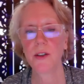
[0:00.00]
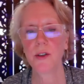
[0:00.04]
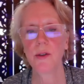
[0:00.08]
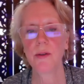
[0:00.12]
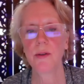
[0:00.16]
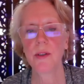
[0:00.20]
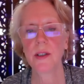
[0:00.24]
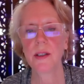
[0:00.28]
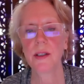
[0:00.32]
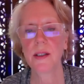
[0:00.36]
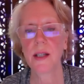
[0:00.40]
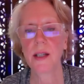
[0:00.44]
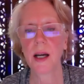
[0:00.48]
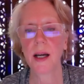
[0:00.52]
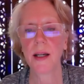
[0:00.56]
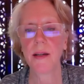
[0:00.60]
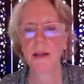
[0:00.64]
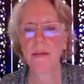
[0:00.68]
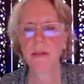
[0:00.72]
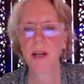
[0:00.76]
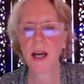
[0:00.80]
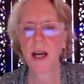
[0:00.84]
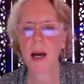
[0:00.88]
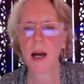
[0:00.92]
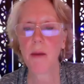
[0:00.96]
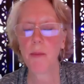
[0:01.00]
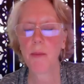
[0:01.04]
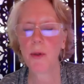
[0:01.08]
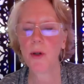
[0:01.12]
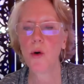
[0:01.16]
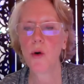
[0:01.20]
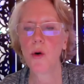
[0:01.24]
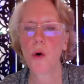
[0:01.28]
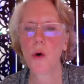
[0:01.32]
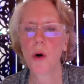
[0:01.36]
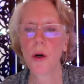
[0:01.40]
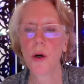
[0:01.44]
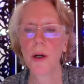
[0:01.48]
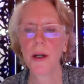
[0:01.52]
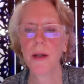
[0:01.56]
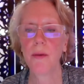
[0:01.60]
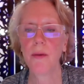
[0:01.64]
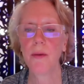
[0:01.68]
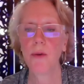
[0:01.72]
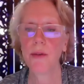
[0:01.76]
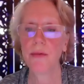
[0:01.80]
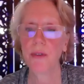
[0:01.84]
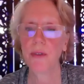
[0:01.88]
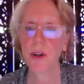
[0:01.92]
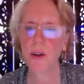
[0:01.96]
to the sign of Capricorn,
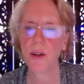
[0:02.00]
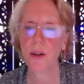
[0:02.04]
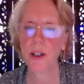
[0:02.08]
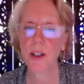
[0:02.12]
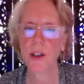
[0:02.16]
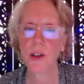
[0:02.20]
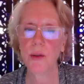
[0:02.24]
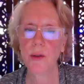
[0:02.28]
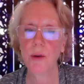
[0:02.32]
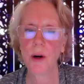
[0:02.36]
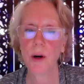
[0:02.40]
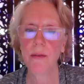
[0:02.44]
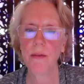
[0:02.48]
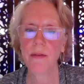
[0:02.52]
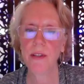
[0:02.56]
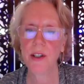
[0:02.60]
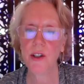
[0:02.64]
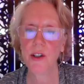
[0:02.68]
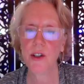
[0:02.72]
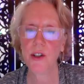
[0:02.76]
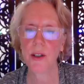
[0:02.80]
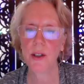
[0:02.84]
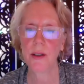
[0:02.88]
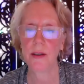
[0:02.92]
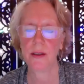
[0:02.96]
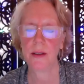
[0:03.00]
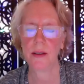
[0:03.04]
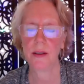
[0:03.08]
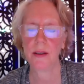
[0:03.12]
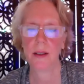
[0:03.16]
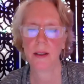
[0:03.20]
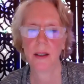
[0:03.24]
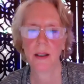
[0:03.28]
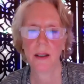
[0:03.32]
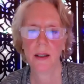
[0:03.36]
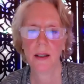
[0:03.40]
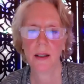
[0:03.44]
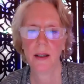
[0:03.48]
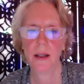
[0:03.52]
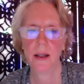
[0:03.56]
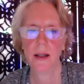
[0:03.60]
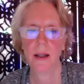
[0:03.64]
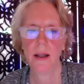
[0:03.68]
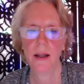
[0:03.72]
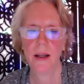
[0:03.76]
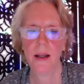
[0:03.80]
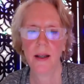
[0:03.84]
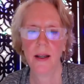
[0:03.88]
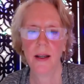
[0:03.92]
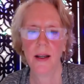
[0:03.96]
referring to our vision.
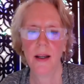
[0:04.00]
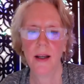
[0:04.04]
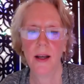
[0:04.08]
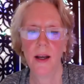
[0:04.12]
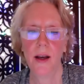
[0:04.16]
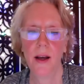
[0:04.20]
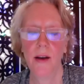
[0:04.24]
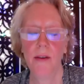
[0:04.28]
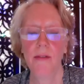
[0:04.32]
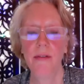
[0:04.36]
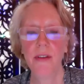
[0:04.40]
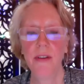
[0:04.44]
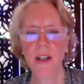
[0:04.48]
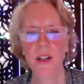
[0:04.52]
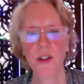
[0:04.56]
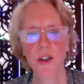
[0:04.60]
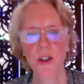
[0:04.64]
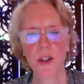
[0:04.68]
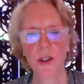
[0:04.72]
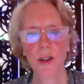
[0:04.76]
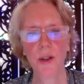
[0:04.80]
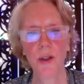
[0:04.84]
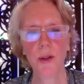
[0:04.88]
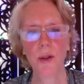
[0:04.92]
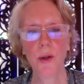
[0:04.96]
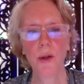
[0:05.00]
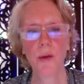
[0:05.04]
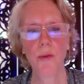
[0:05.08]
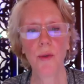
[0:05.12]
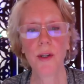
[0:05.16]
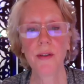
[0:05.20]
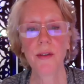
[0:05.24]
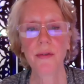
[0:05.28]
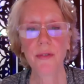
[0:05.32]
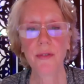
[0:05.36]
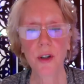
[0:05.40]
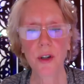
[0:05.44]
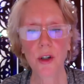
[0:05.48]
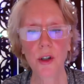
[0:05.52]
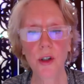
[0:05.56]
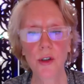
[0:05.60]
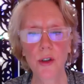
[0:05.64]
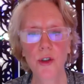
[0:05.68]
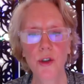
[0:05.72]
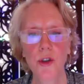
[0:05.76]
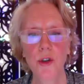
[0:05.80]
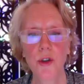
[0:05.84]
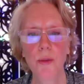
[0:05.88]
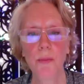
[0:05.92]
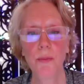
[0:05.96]
Vision
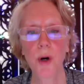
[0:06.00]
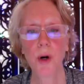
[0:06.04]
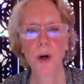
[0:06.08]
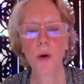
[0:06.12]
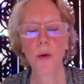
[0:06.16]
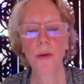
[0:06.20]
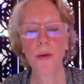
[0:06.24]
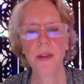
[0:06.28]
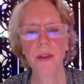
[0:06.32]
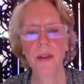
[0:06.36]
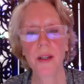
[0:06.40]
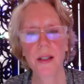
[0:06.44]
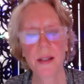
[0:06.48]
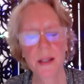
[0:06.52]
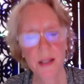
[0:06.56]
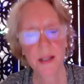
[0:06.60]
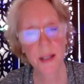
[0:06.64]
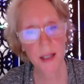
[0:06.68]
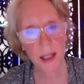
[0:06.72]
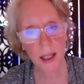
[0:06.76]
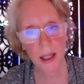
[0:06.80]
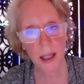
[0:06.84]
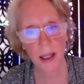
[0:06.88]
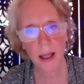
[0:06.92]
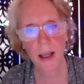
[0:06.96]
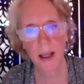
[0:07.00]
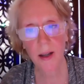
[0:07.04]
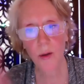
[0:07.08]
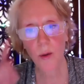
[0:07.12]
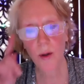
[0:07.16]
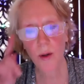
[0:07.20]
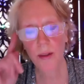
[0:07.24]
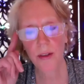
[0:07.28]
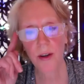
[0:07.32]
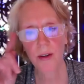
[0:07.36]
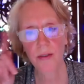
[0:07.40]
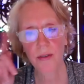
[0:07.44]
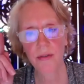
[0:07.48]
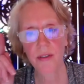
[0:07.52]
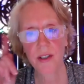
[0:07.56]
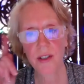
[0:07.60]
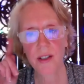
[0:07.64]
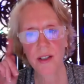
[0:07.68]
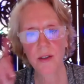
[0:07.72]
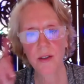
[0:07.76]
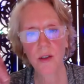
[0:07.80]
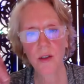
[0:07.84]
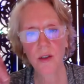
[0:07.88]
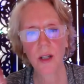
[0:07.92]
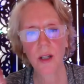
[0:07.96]
refers to both seeing with our
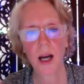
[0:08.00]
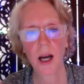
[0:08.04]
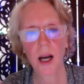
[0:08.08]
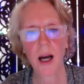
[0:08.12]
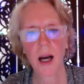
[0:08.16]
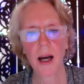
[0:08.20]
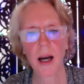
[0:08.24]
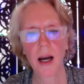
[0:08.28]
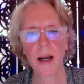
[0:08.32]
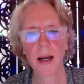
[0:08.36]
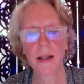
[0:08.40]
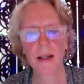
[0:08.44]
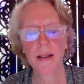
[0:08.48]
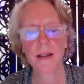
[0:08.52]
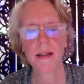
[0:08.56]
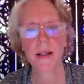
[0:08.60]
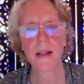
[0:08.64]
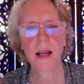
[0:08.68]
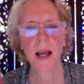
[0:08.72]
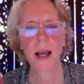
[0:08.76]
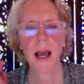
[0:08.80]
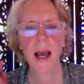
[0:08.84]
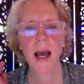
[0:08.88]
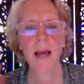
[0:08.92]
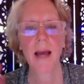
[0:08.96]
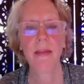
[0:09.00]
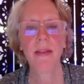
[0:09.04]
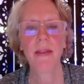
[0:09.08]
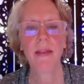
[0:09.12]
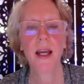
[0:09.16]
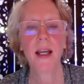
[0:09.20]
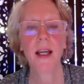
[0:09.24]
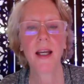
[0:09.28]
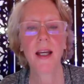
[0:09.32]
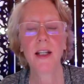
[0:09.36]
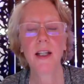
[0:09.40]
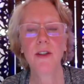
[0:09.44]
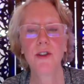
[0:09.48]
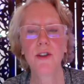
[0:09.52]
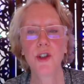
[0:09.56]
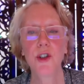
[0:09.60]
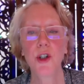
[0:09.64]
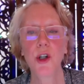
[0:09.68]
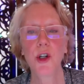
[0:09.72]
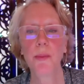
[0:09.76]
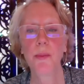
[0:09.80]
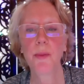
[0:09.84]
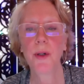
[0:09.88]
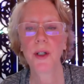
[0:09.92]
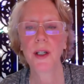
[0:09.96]
physical eyes and then
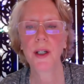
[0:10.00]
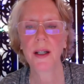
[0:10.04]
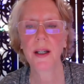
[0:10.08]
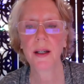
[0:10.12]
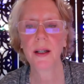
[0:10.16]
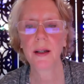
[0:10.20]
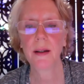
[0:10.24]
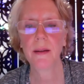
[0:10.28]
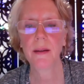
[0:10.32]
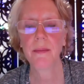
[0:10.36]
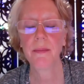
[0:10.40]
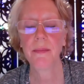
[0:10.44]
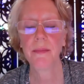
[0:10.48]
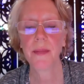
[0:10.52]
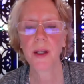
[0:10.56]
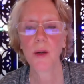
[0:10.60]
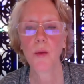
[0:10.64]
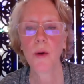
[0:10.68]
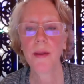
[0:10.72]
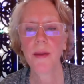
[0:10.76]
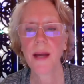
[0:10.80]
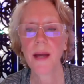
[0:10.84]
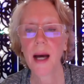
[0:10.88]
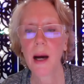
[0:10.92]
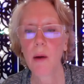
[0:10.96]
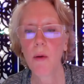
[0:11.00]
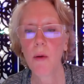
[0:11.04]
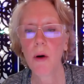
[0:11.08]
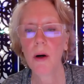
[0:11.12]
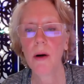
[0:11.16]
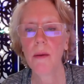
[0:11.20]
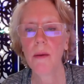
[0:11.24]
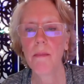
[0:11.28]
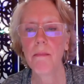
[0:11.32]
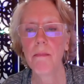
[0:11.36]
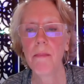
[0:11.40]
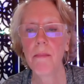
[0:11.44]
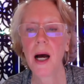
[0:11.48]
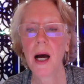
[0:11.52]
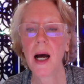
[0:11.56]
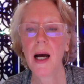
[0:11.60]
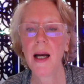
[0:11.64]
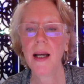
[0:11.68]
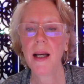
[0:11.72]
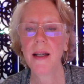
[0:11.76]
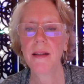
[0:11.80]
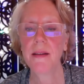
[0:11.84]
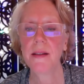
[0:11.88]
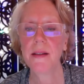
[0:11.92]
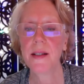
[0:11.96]
interpreting with our
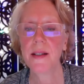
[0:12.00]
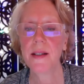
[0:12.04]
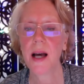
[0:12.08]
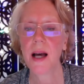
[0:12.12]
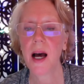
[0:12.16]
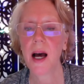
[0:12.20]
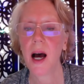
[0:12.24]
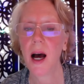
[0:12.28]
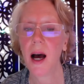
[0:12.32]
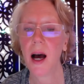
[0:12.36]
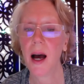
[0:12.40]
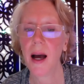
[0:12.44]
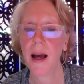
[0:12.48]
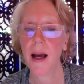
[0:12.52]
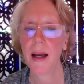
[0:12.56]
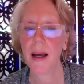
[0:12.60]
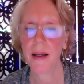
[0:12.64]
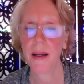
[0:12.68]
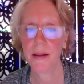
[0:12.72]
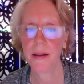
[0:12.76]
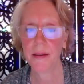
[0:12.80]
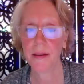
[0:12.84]
mind's eye.